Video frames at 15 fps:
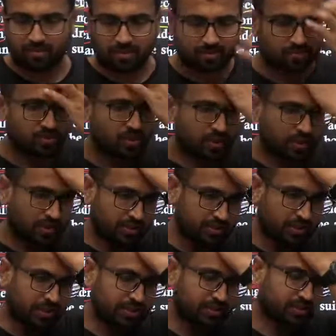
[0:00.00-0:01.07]
Marx book,
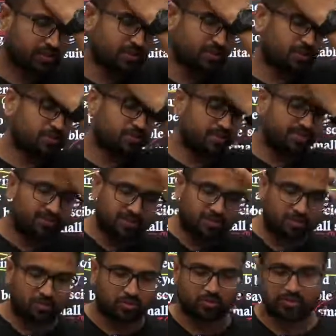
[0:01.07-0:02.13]
Das Communist
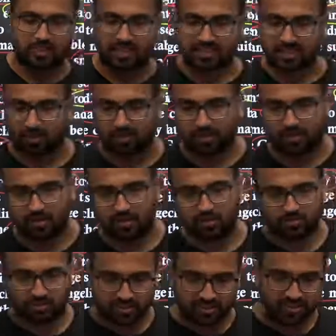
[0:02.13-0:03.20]
Manifesto, Das Capital,
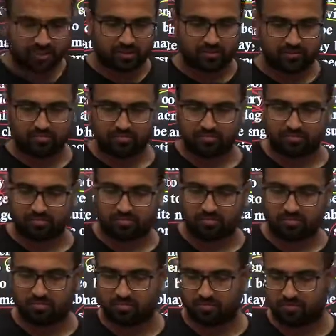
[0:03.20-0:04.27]
these are
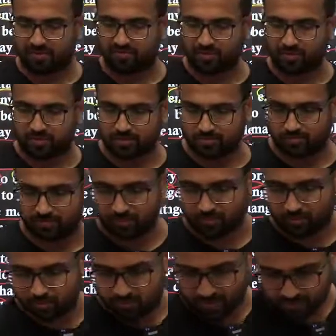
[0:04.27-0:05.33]
very famous, very
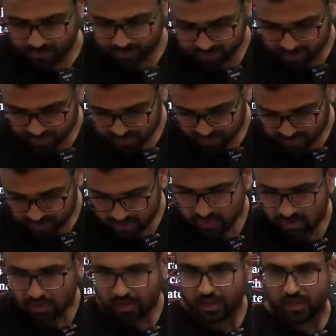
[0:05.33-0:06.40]
popular books.
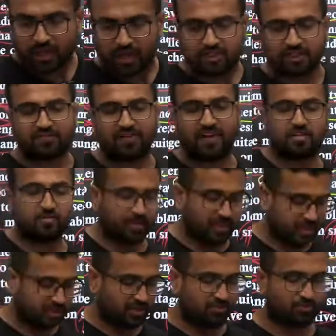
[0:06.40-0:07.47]
Is it fine, everybody?
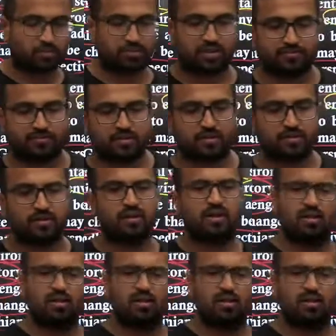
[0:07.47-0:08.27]
Shall we proceed further?